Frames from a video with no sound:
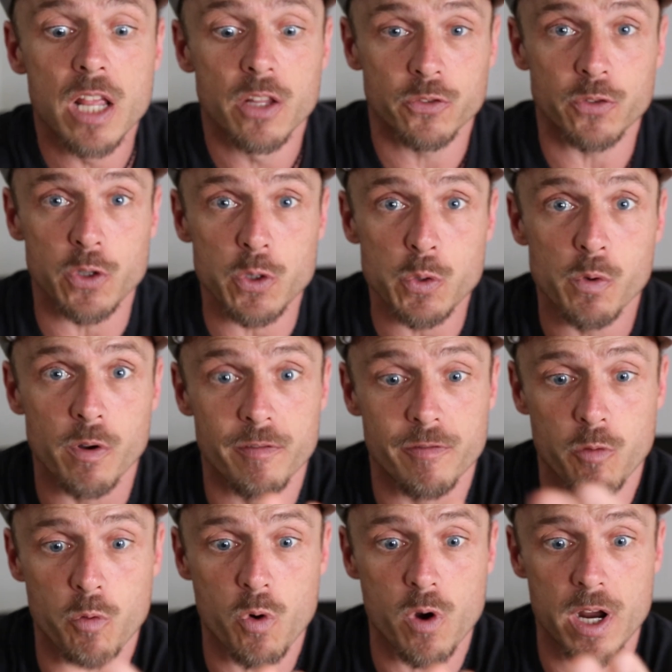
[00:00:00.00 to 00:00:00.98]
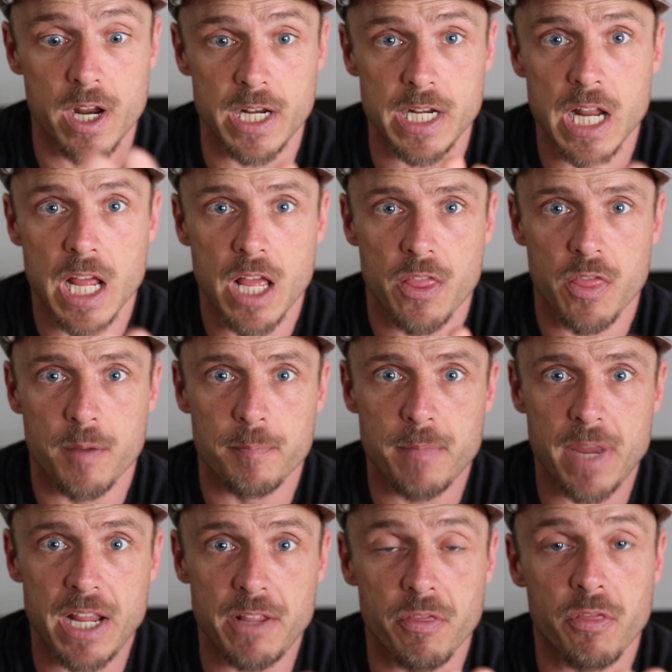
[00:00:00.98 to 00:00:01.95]
So you avoid the
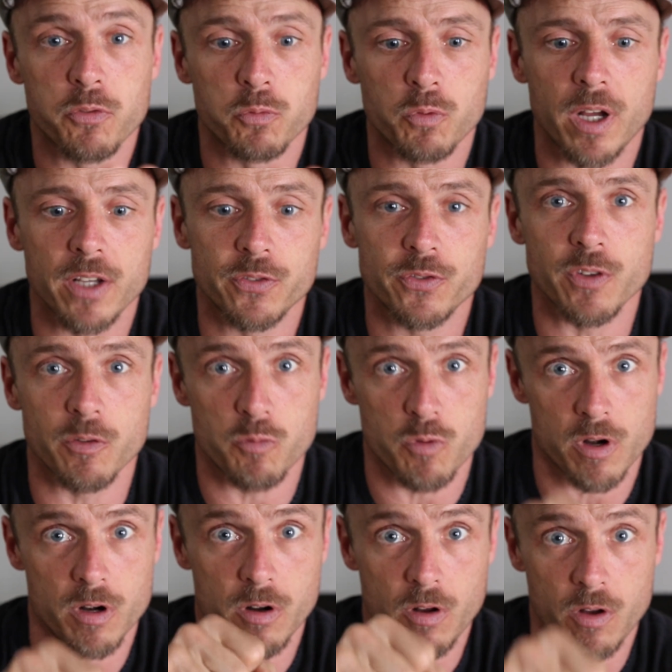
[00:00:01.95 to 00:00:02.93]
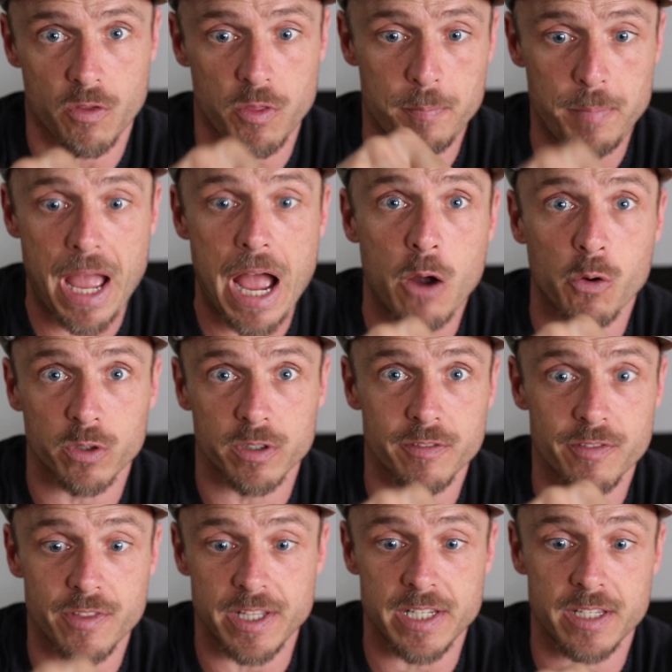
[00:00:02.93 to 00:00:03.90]
main thrust of where all the power
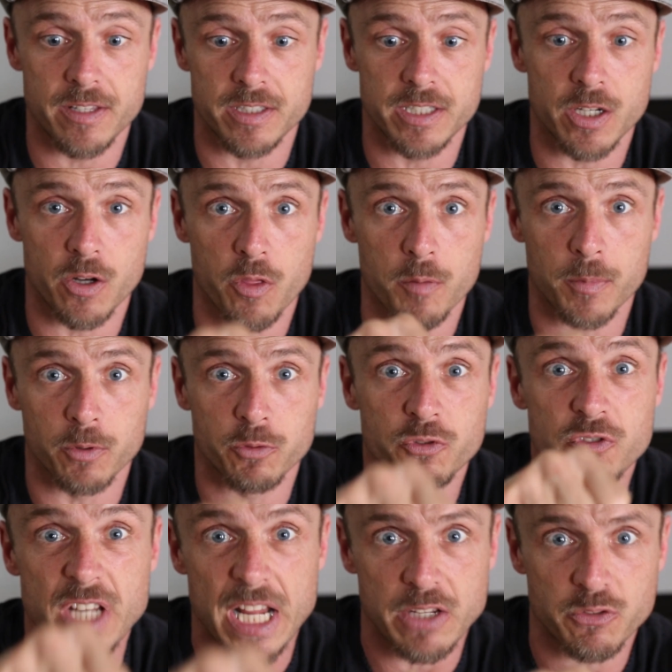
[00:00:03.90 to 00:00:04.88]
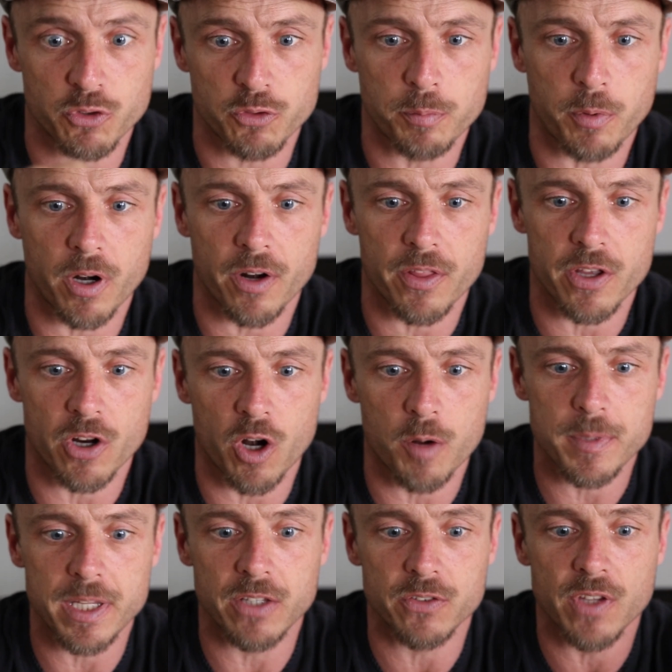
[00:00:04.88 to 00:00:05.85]
of the, the most dangerous part of the
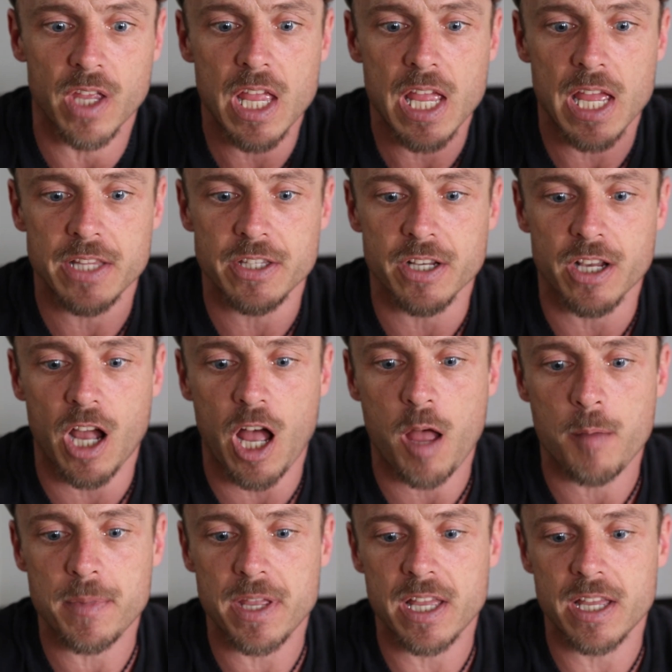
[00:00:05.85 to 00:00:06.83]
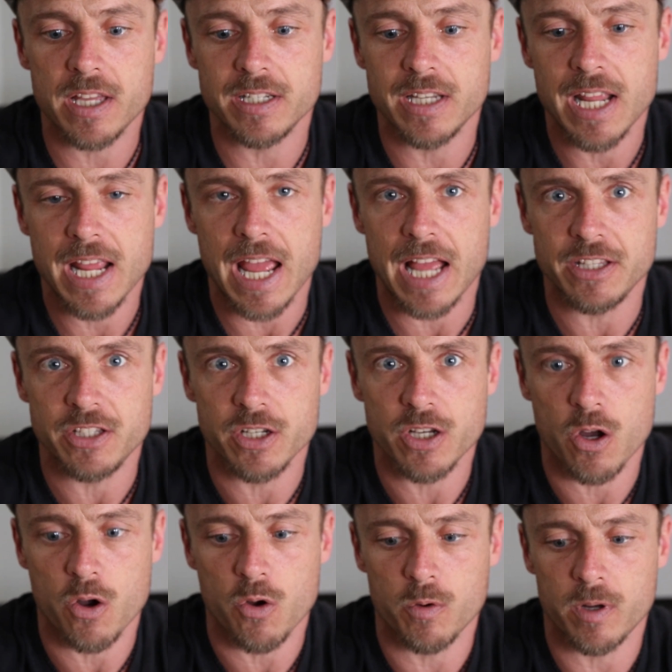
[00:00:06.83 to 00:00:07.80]
army is, and you come in and you
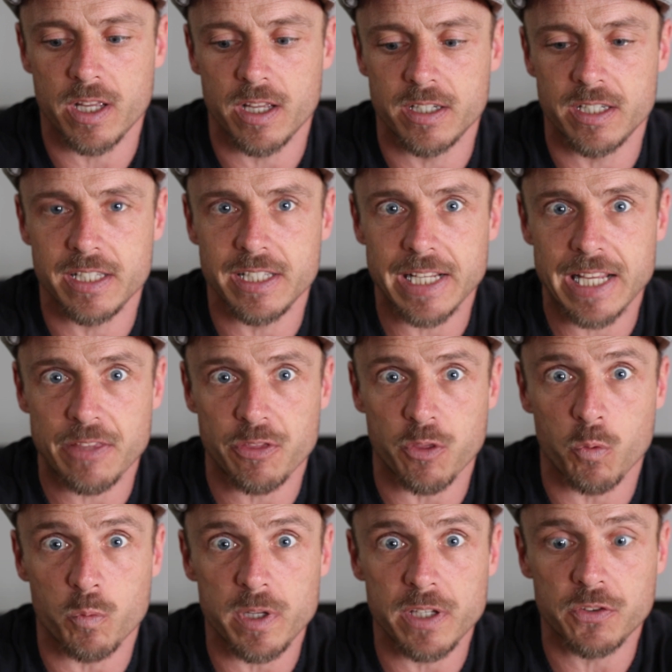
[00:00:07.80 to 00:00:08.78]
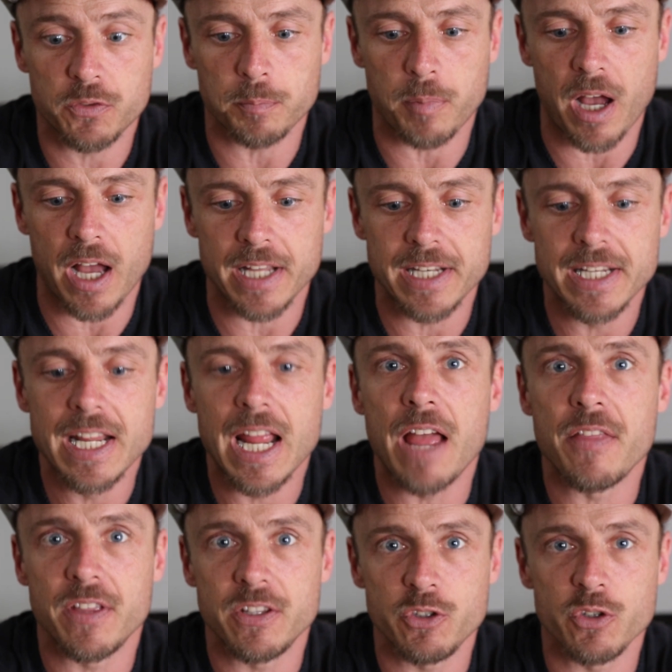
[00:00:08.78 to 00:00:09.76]
go in and you get the weak spot,
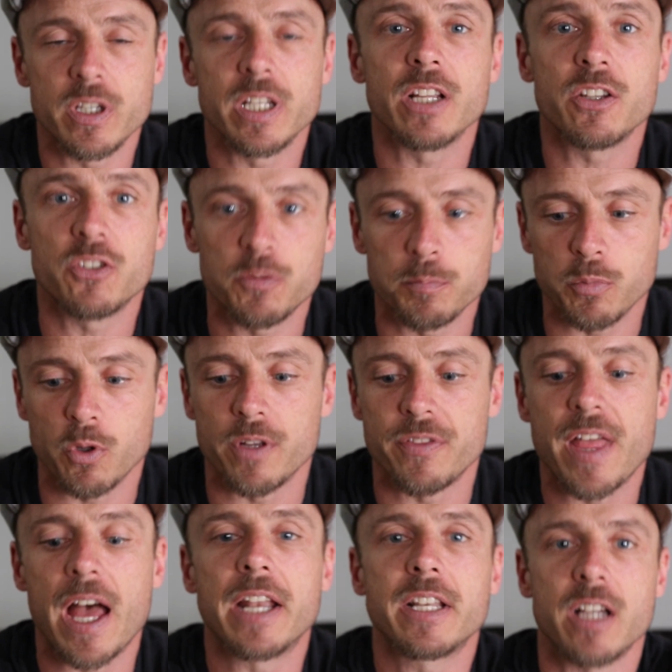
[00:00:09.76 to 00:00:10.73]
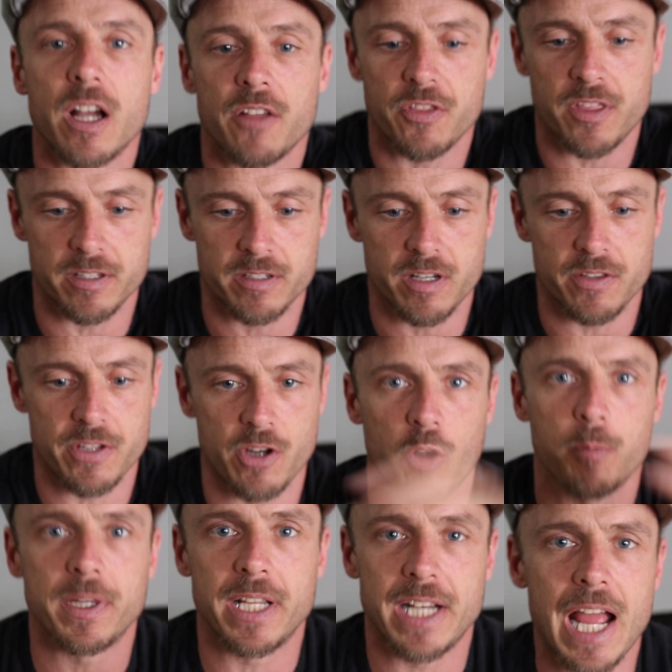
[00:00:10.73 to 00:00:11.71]
and then you can exploit that, cut the
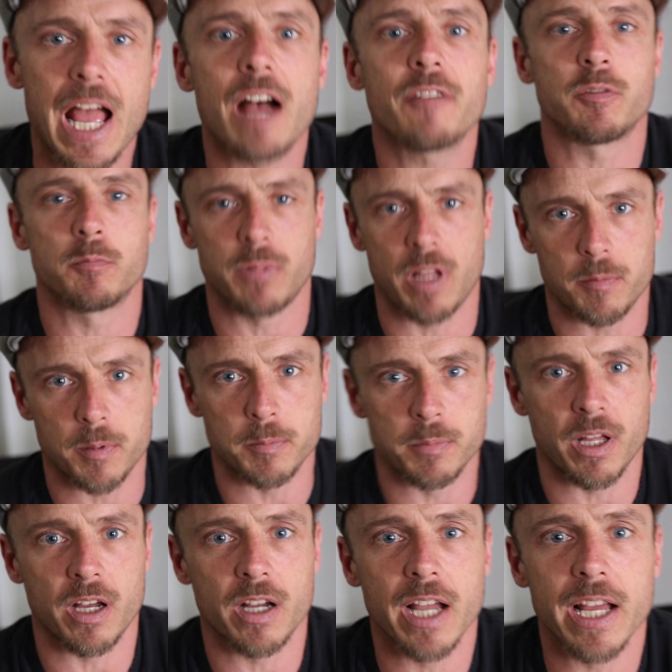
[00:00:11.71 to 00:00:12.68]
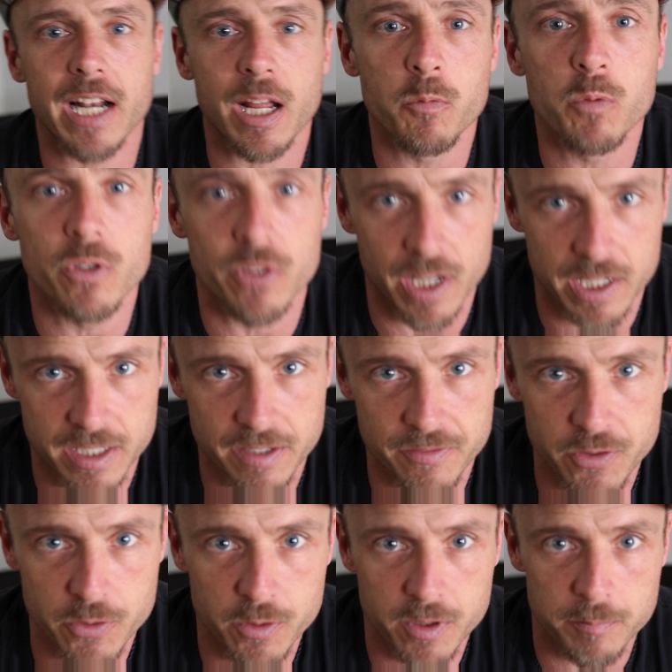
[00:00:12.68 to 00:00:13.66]
army in half and blah, blah, blah, and I will not
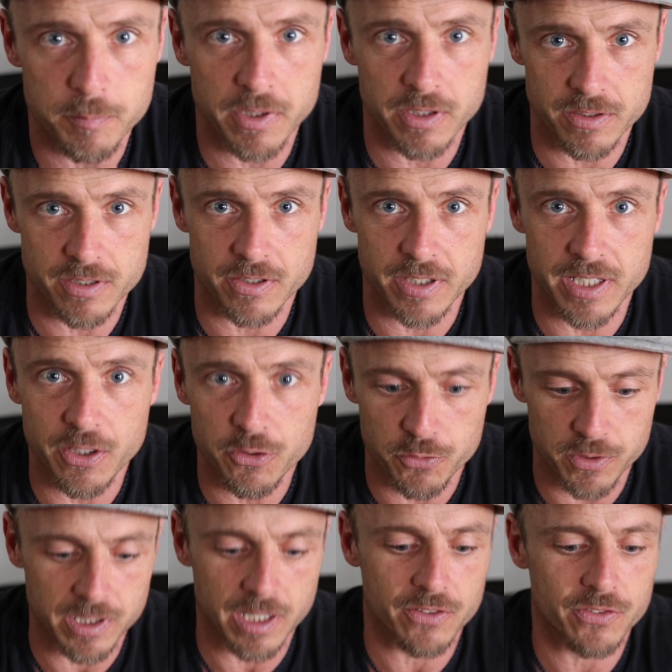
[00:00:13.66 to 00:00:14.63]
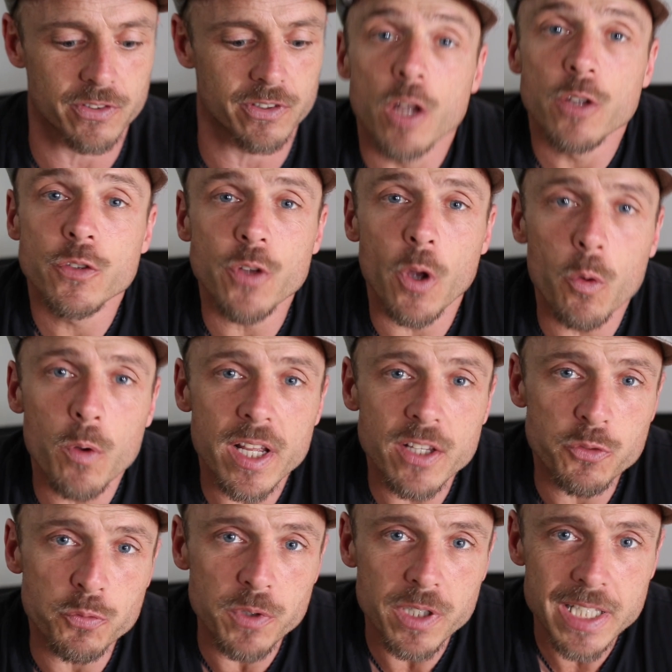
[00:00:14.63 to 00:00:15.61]
give you a military history lesson. So
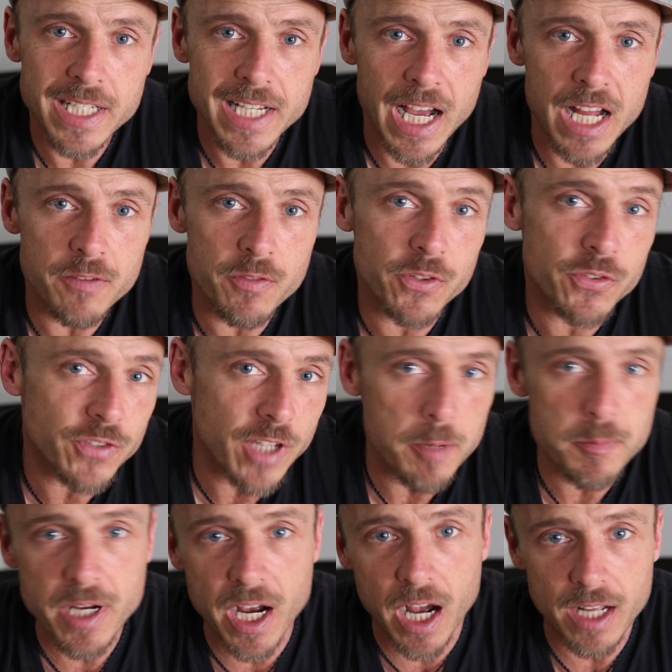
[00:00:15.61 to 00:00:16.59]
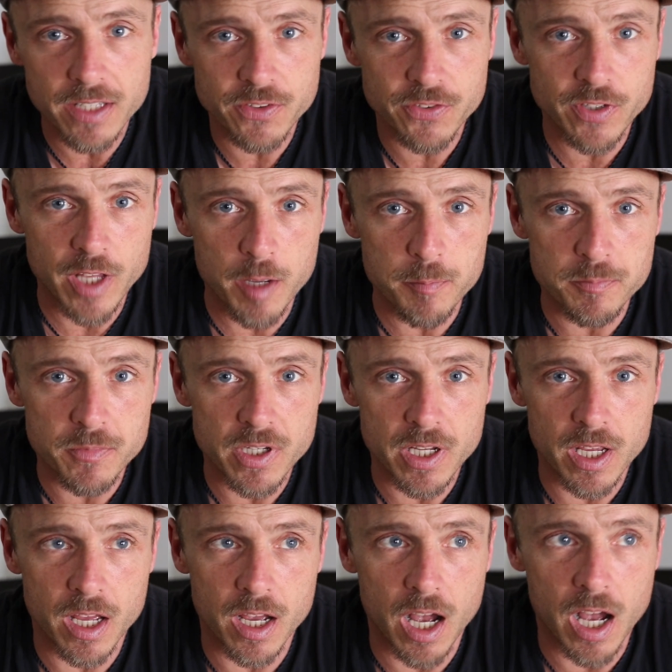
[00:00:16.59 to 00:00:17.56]
it's really kind of the same concept
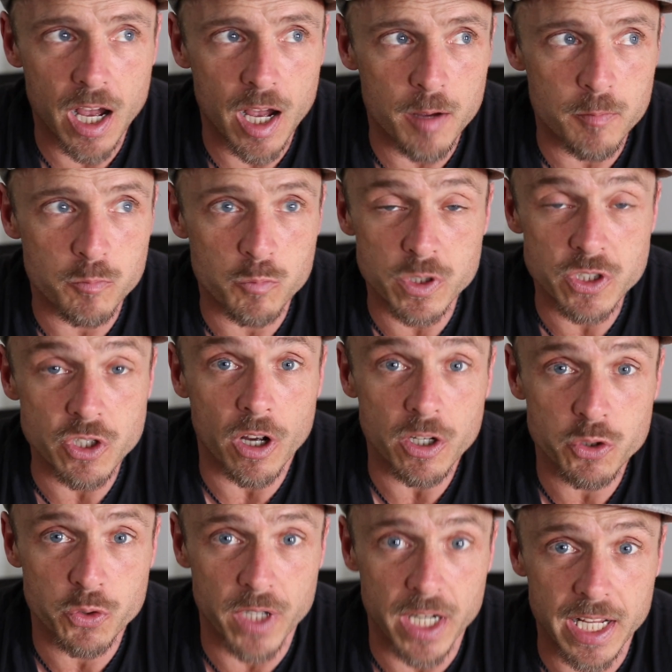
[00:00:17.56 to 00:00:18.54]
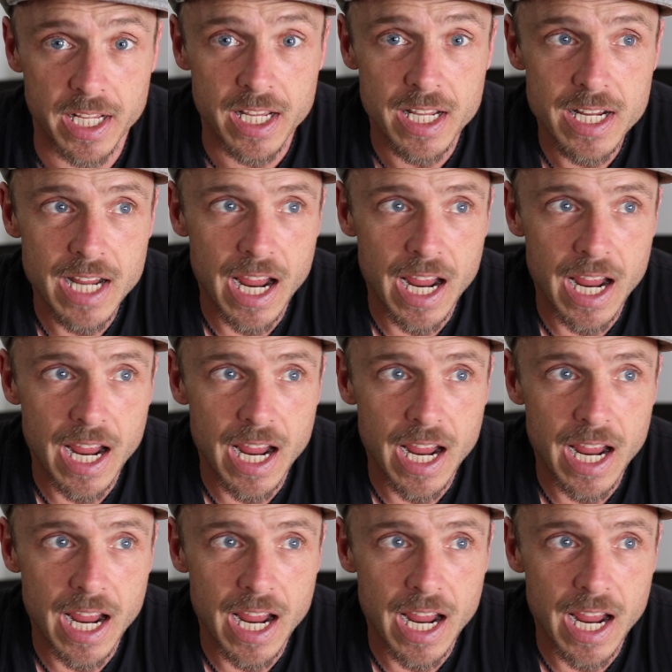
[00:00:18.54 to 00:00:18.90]
with dog training.